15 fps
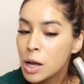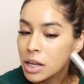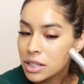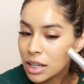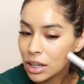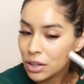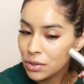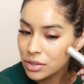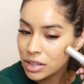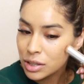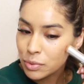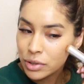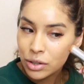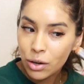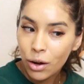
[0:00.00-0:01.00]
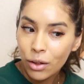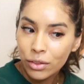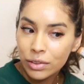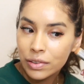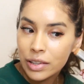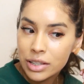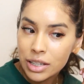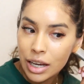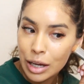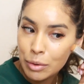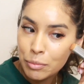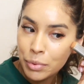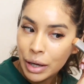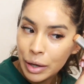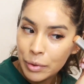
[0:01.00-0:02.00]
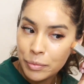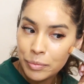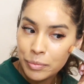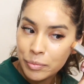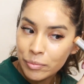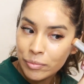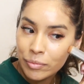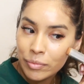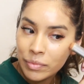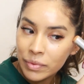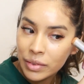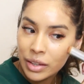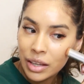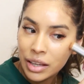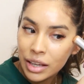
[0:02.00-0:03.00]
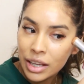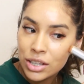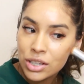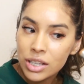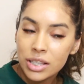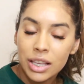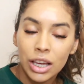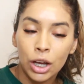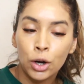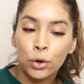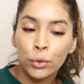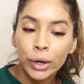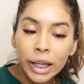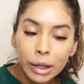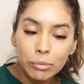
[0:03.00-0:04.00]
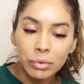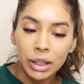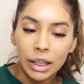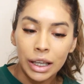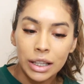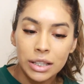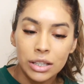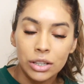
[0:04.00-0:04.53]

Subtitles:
so I use this one all of the time, but it's just like creamy. It's